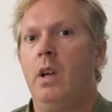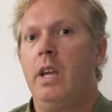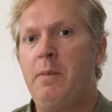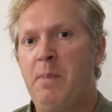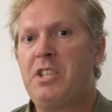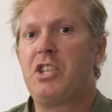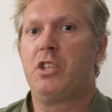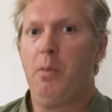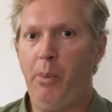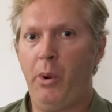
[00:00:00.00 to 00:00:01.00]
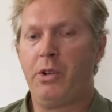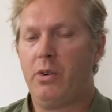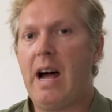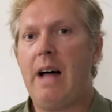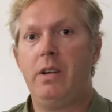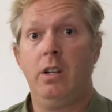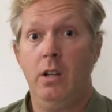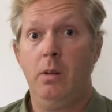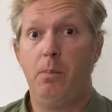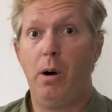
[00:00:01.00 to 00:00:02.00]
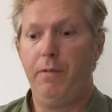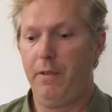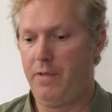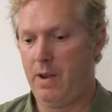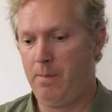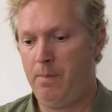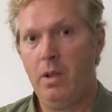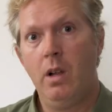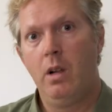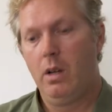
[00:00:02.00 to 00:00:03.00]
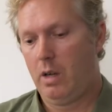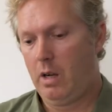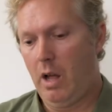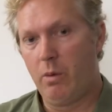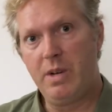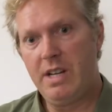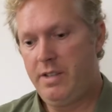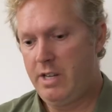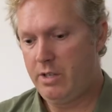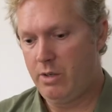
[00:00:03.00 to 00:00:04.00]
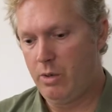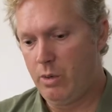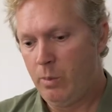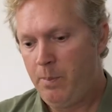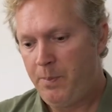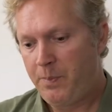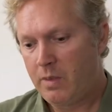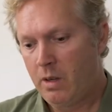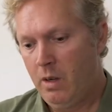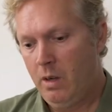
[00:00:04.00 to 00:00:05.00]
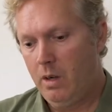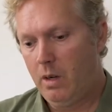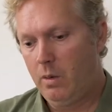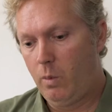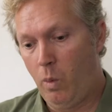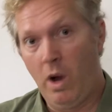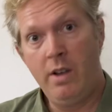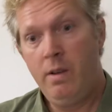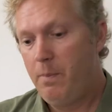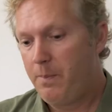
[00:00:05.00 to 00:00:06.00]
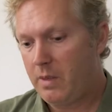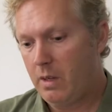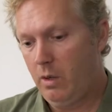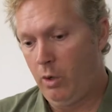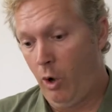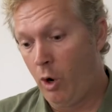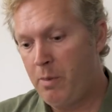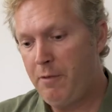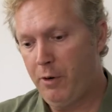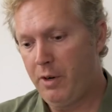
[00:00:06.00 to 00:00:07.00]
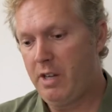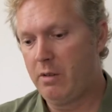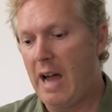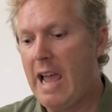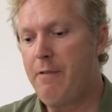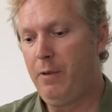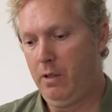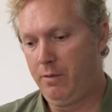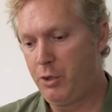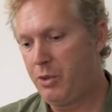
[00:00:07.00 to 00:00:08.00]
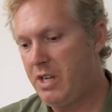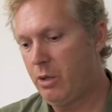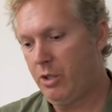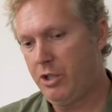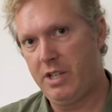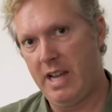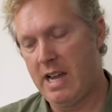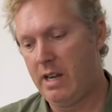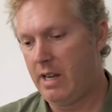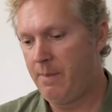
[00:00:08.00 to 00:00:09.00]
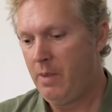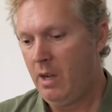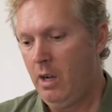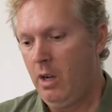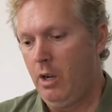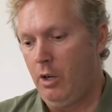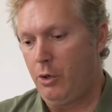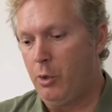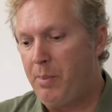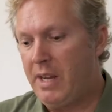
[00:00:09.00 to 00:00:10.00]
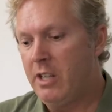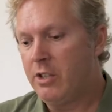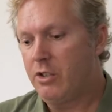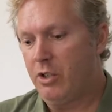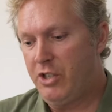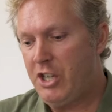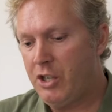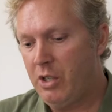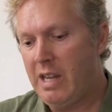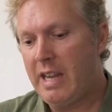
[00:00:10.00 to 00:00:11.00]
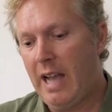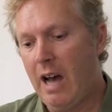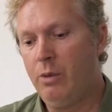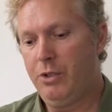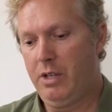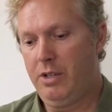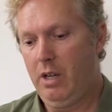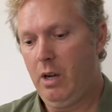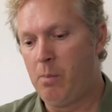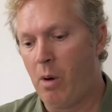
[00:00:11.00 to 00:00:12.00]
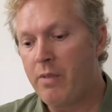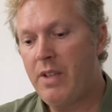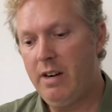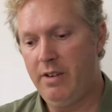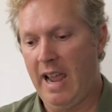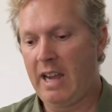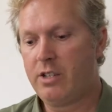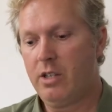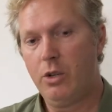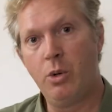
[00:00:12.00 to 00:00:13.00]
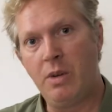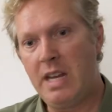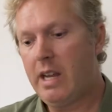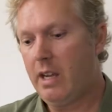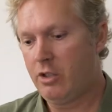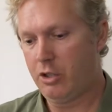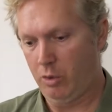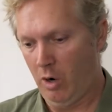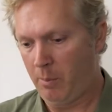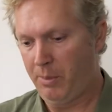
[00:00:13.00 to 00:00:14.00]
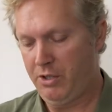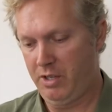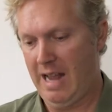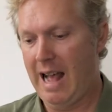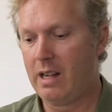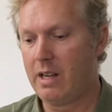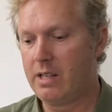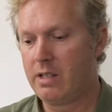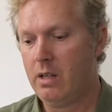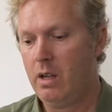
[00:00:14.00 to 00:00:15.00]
he misses the point, or rather, both of them. Uh, I'll read these to you. One, long before the arrival of Judeo Christianity, Europeans traditionally counted among their ranks unique and strong personalities.